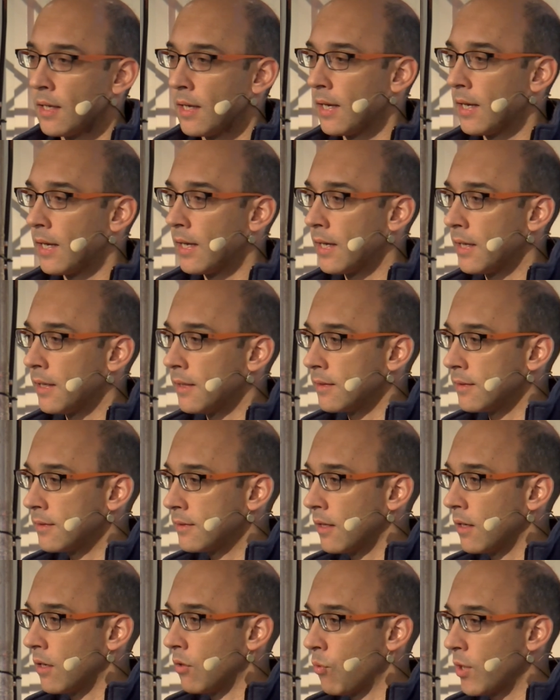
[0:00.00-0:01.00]
And
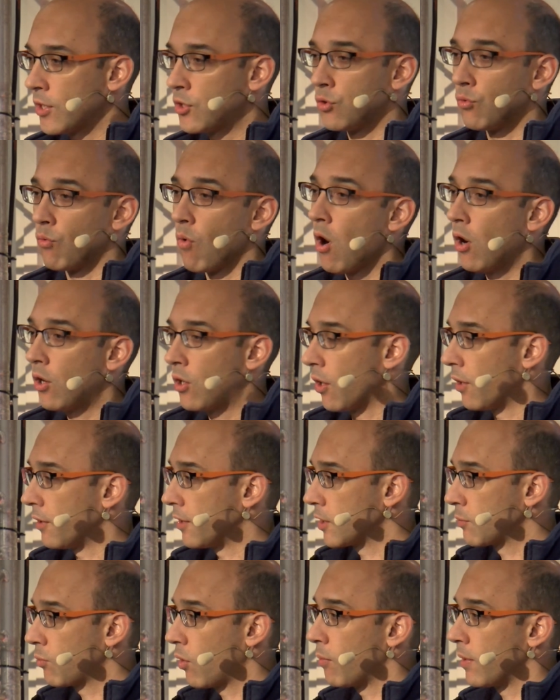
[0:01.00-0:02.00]
what you work
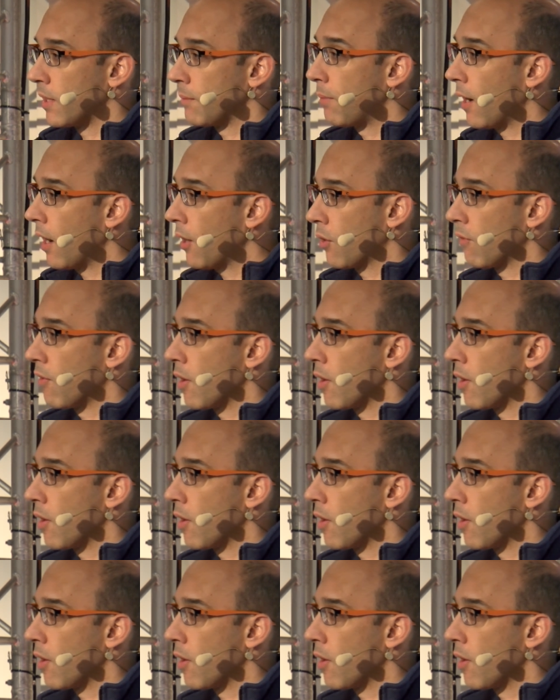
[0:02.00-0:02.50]
on is probably part